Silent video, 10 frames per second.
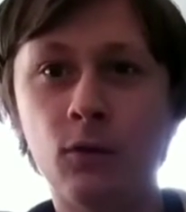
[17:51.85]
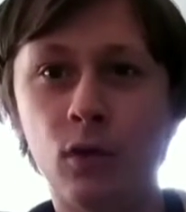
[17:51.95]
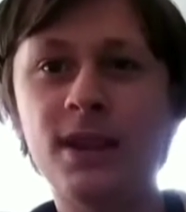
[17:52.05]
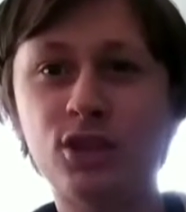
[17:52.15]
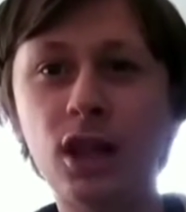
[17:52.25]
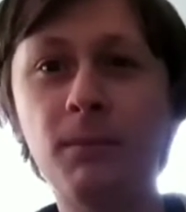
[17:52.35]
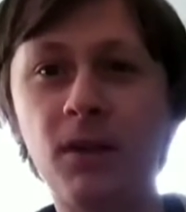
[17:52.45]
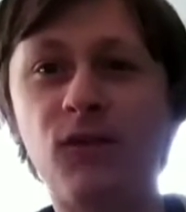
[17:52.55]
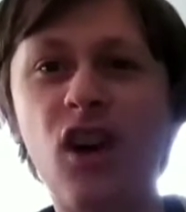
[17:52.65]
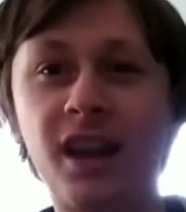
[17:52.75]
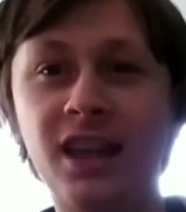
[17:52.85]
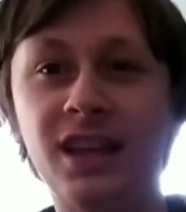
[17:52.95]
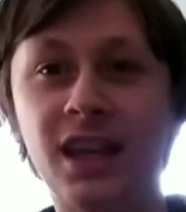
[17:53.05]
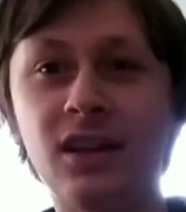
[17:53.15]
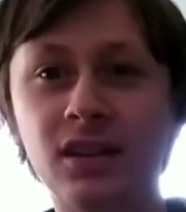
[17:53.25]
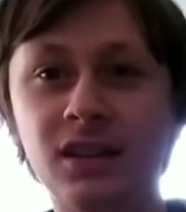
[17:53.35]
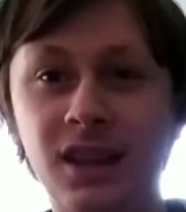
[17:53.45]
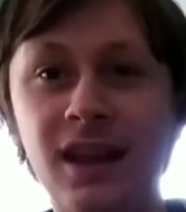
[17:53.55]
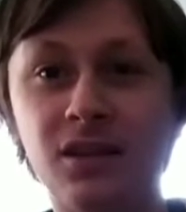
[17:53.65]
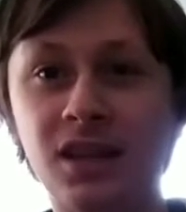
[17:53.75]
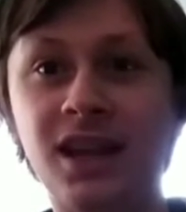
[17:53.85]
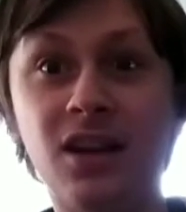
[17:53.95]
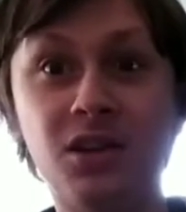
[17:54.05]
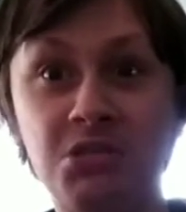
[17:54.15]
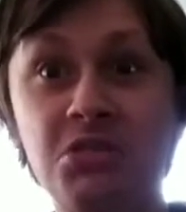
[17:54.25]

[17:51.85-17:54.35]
When there's something to fucking there to kill you,